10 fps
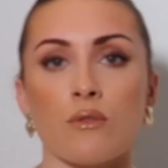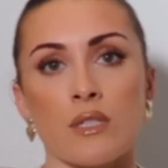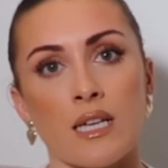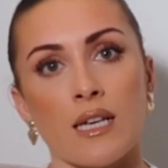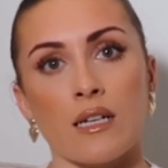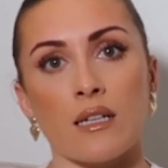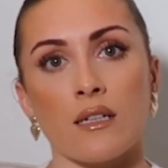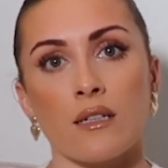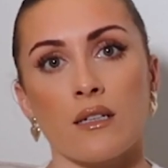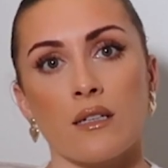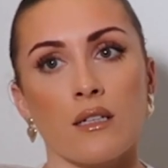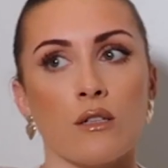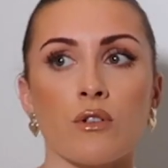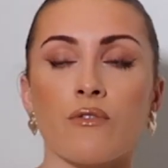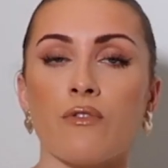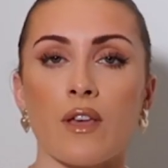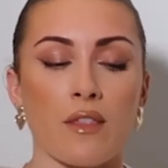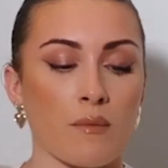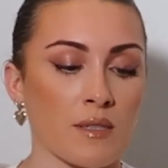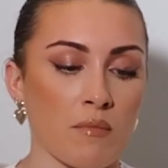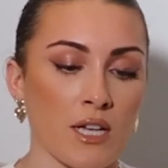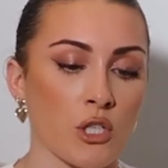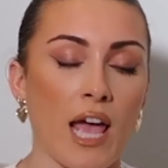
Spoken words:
you don't fear them as much.